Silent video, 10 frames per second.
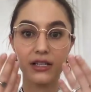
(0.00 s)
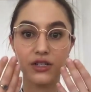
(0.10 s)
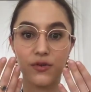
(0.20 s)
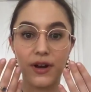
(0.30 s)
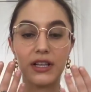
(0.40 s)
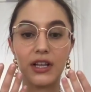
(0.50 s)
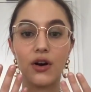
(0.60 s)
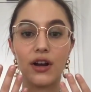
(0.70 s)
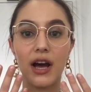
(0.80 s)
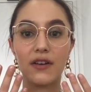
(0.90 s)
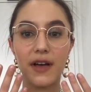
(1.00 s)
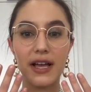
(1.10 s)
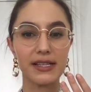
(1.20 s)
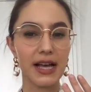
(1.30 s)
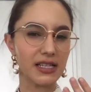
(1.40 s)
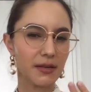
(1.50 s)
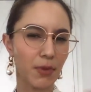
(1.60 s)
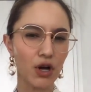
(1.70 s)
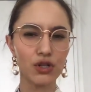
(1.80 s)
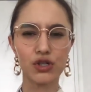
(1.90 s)
directly on our face as
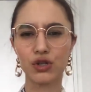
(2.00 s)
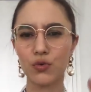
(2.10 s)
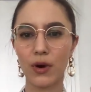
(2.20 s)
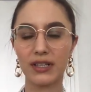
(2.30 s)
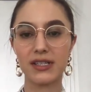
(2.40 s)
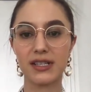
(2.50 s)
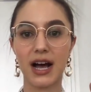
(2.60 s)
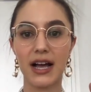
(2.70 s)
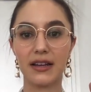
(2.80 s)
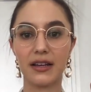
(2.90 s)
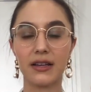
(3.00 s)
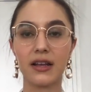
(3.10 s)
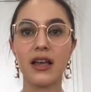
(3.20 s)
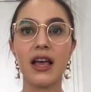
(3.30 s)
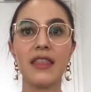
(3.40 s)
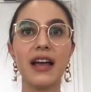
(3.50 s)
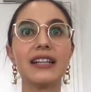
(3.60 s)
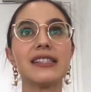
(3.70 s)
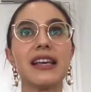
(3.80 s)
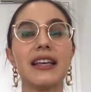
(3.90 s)
opposed to one sided. That
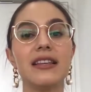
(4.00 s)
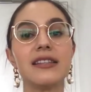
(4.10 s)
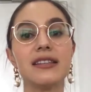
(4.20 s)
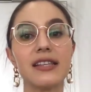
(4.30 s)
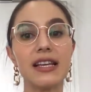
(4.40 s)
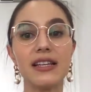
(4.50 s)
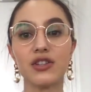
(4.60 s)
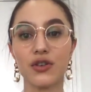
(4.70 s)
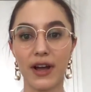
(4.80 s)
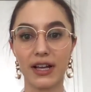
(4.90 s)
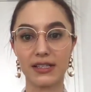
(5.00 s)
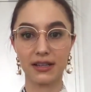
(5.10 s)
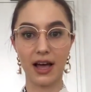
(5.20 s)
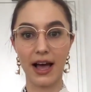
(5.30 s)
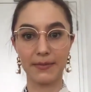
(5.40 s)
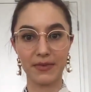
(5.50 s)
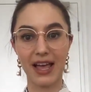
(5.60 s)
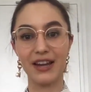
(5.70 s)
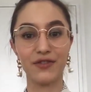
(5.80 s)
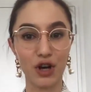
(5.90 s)
said, this is indirect light. And
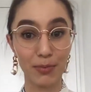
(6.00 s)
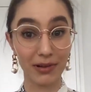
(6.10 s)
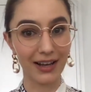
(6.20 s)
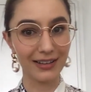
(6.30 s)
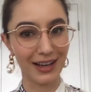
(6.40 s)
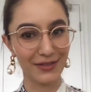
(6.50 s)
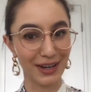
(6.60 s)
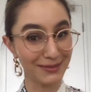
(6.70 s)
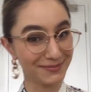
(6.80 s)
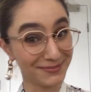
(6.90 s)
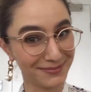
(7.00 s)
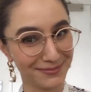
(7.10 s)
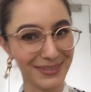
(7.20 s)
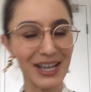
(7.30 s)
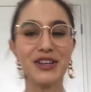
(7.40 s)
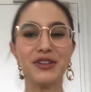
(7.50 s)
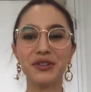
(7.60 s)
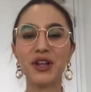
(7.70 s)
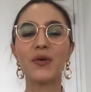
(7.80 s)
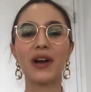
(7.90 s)
if you're a plant lover, mm-hmm. you'll
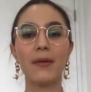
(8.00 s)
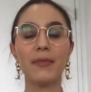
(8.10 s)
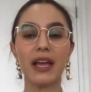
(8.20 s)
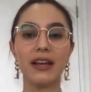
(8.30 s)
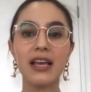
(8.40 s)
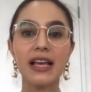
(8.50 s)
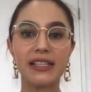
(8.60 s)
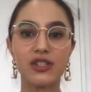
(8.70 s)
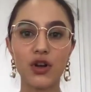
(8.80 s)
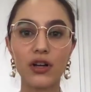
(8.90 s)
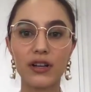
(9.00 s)
know what I mean. It's not,